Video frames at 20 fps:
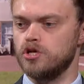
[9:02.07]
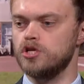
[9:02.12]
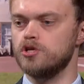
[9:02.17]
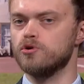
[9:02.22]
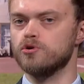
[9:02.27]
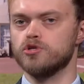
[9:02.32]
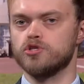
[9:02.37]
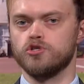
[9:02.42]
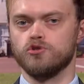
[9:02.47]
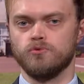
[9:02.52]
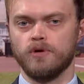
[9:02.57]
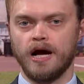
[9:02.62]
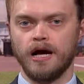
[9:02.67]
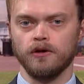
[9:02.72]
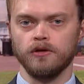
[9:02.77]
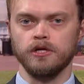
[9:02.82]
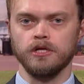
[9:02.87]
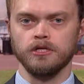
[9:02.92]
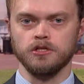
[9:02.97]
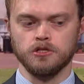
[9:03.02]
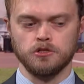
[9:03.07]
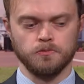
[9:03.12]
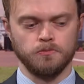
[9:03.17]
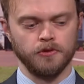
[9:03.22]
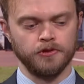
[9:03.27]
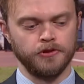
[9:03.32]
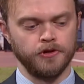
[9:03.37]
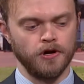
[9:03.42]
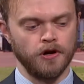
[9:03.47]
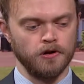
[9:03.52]
your surroundings,
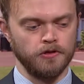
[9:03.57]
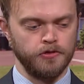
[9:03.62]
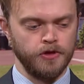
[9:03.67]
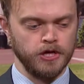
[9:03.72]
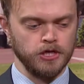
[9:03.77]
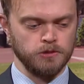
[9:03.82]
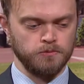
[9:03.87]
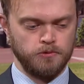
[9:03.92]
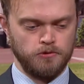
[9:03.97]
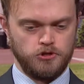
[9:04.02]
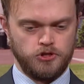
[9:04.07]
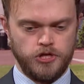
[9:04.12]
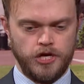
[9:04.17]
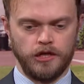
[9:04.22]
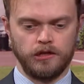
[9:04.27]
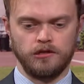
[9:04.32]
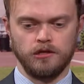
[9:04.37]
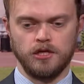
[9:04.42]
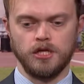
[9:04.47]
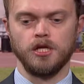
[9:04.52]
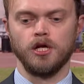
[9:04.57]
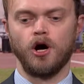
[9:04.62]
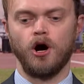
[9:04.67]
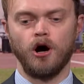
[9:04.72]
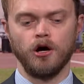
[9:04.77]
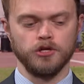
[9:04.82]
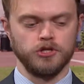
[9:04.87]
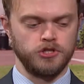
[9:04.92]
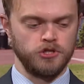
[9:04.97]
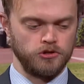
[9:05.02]
but there are things projected
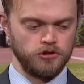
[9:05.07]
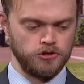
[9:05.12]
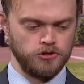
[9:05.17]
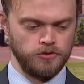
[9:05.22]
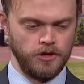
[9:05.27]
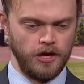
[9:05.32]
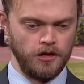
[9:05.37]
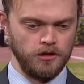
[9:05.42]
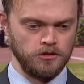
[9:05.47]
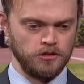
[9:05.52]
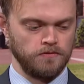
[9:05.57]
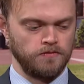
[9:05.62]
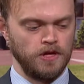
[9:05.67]
onto your surroundings,